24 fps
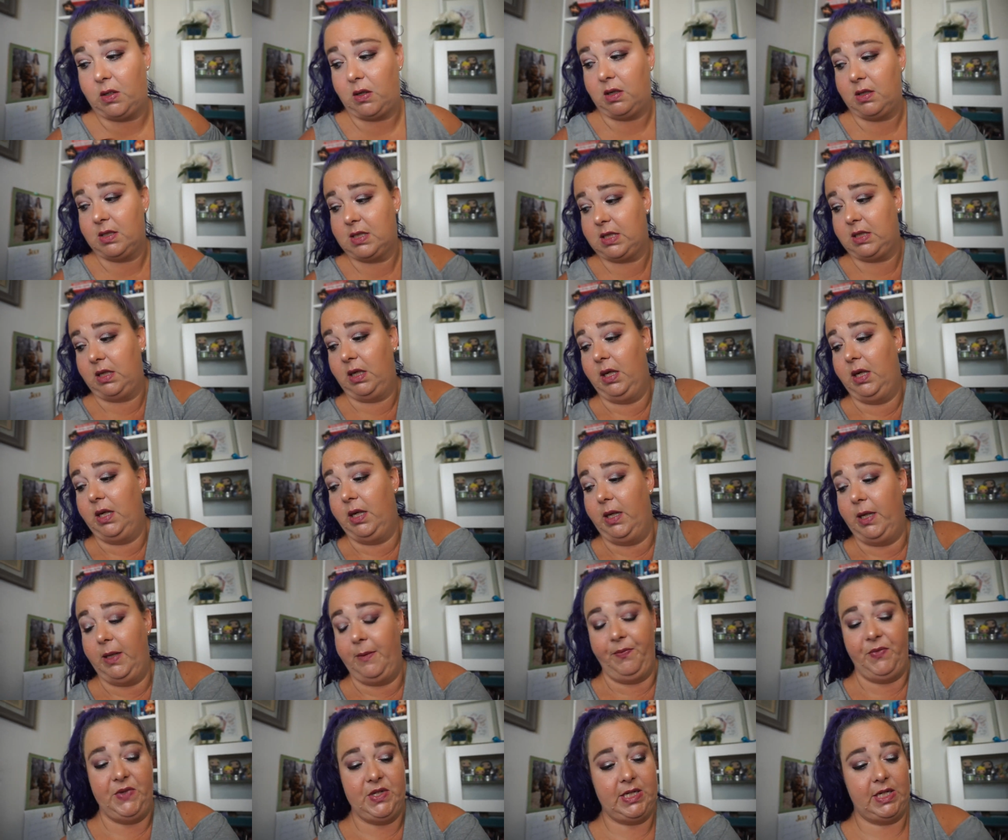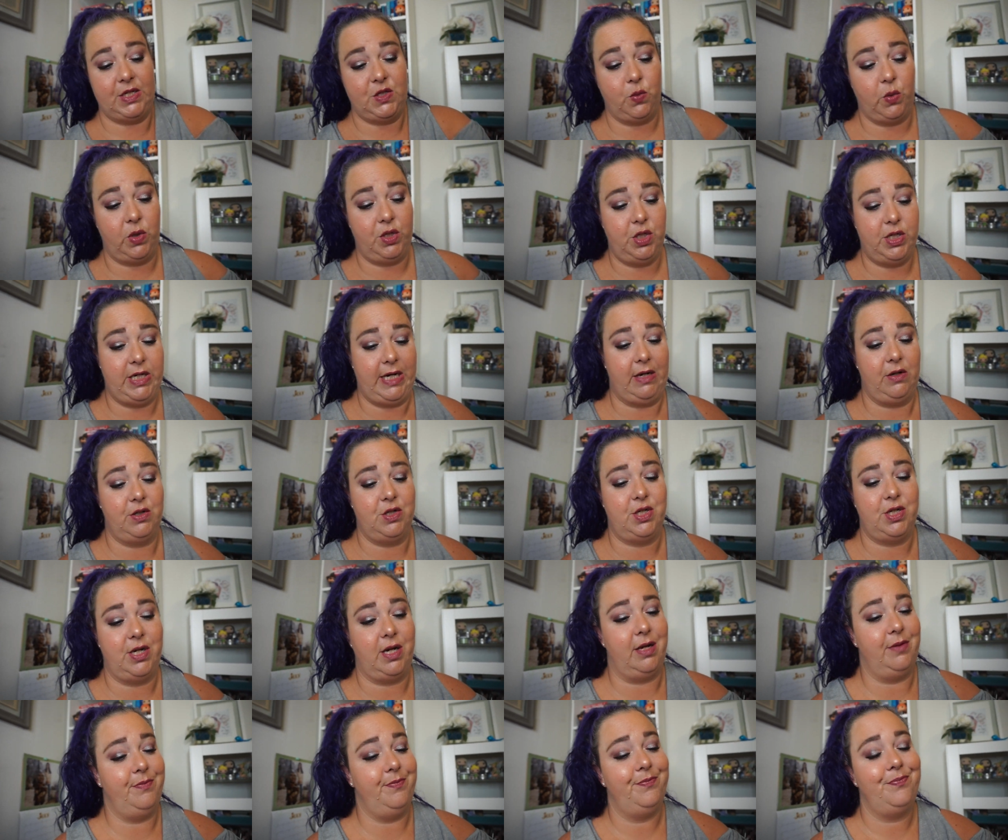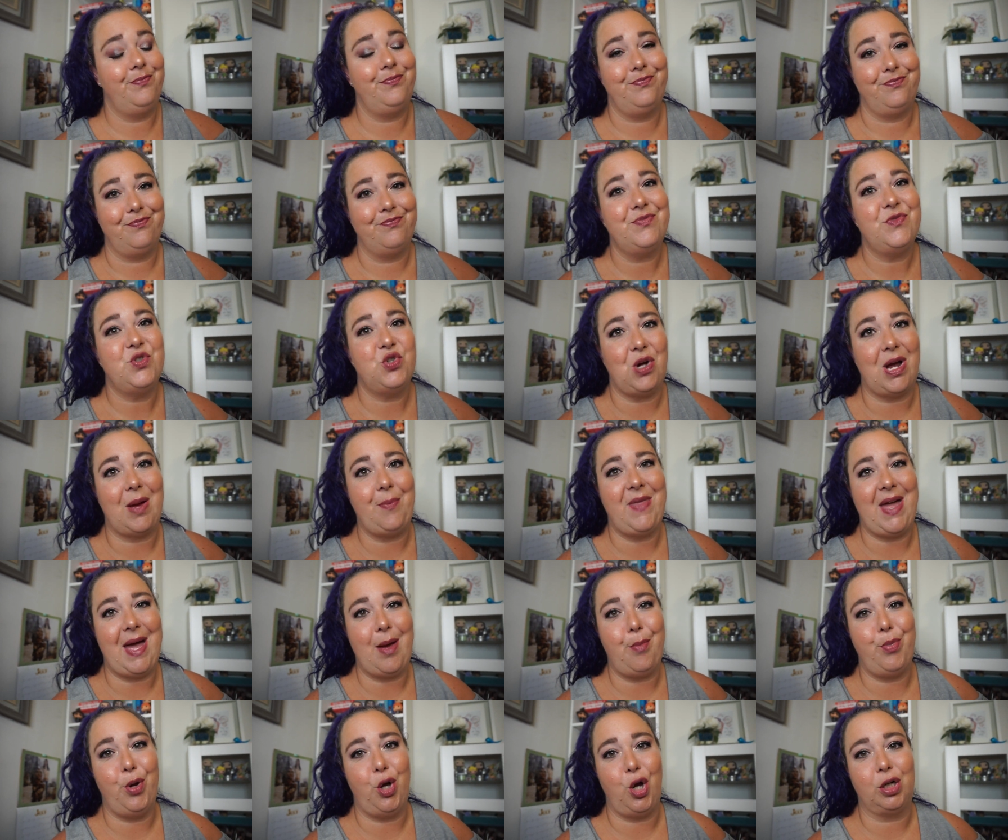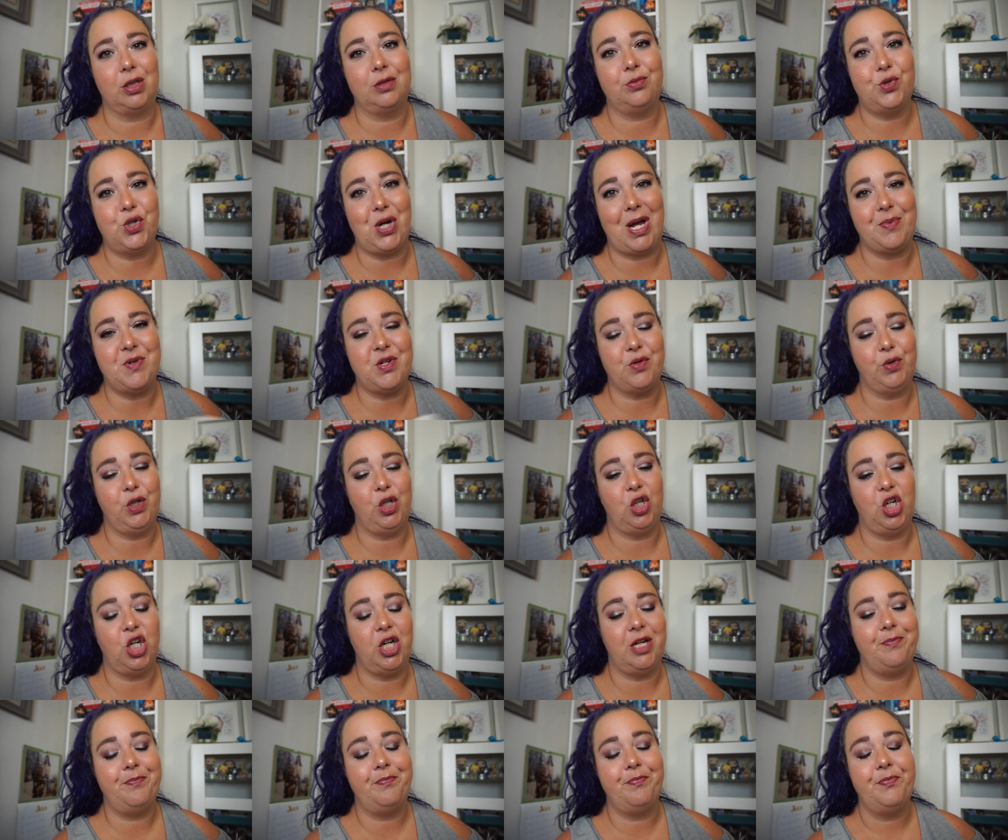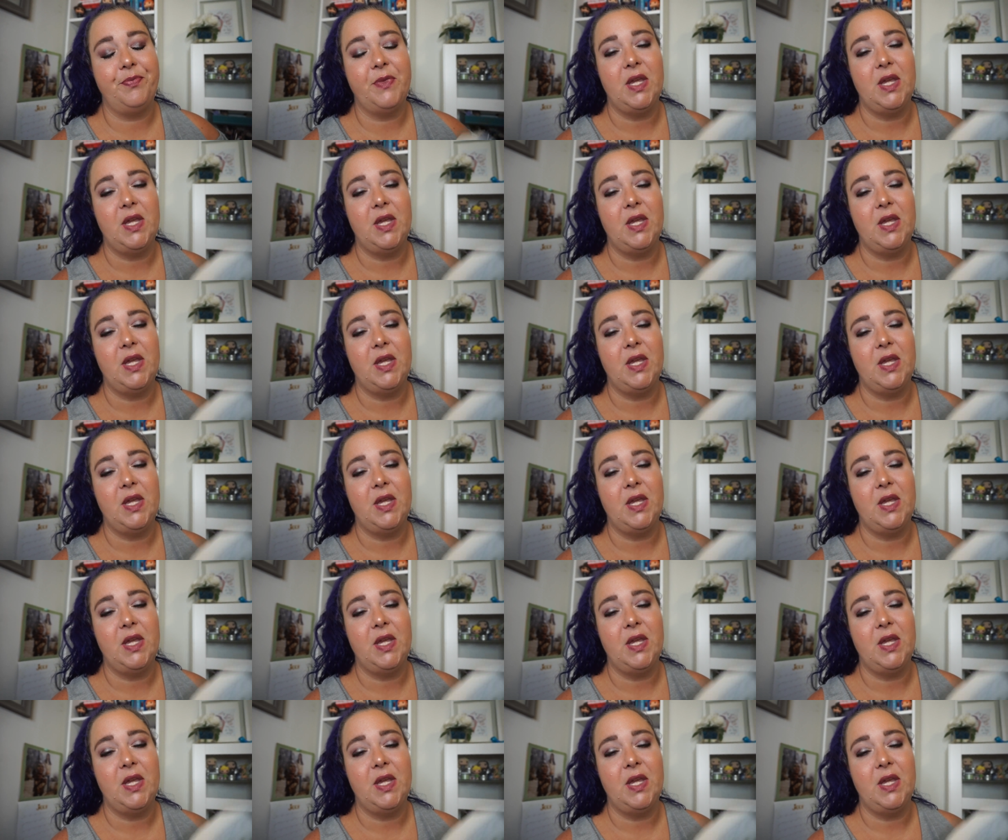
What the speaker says: toss. So that's one challenge done. Drop that book. Dropped it real good.